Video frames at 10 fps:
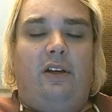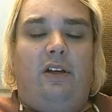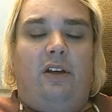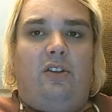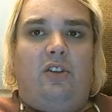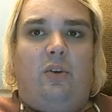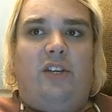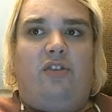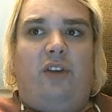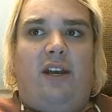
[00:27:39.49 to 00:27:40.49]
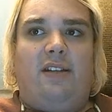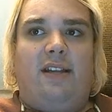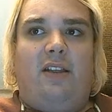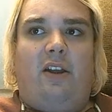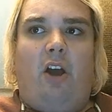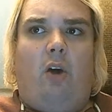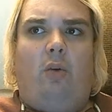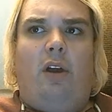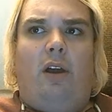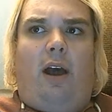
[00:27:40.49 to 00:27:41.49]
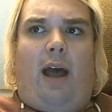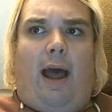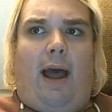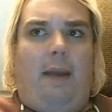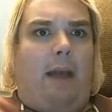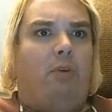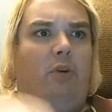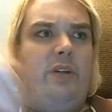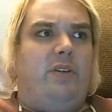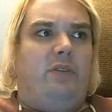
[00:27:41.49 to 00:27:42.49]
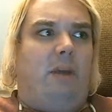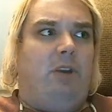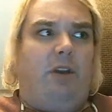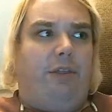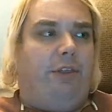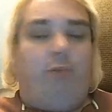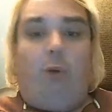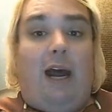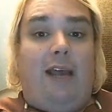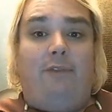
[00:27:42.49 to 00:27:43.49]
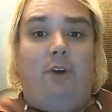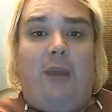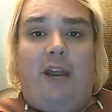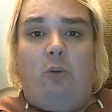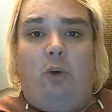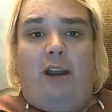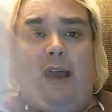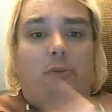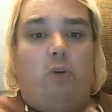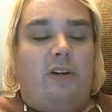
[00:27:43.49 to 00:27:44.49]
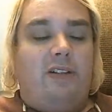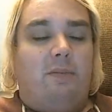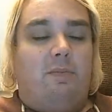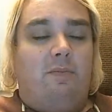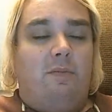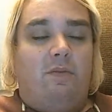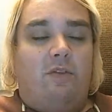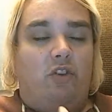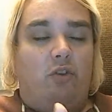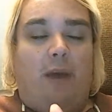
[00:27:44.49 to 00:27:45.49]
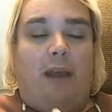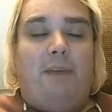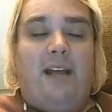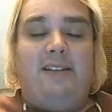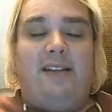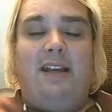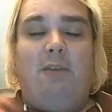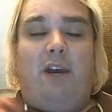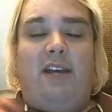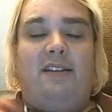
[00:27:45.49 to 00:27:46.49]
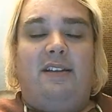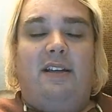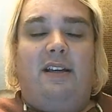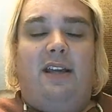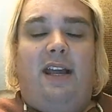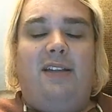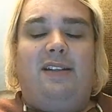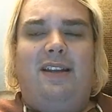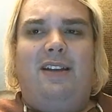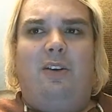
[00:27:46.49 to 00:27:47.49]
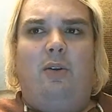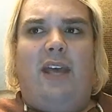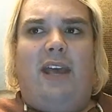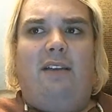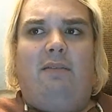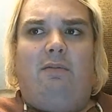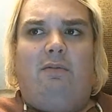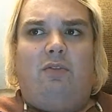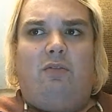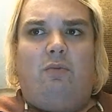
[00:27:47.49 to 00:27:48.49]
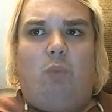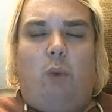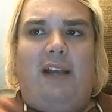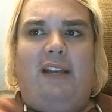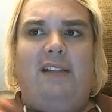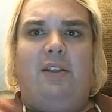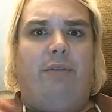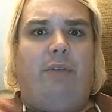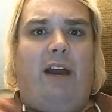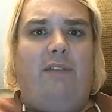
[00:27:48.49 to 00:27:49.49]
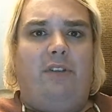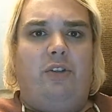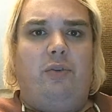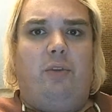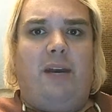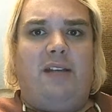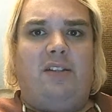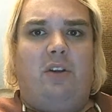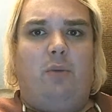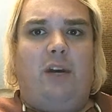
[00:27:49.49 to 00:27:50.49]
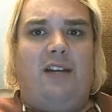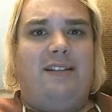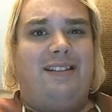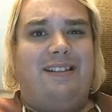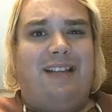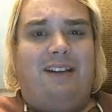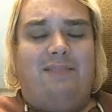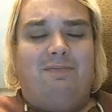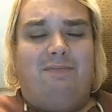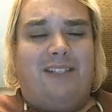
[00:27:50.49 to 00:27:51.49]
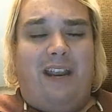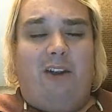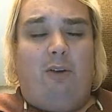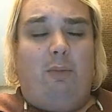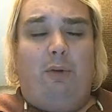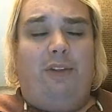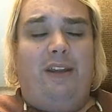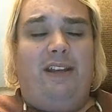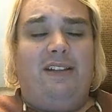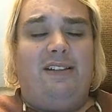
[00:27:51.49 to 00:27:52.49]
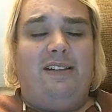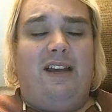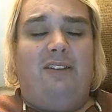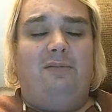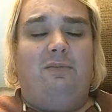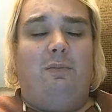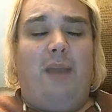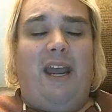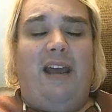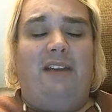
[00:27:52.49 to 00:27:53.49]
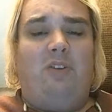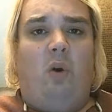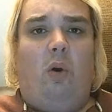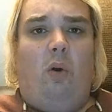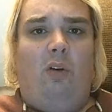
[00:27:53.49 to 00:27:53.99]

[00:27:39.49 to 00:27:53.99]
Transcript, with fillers: So he's trying to say like, oh, I, am going to I'm going to thrive no matter what. I'm going to do my best anyways. And it's like, okay, wanting to thrive and do your best otherwise, that's not a terrible thing. It's not a bad goal.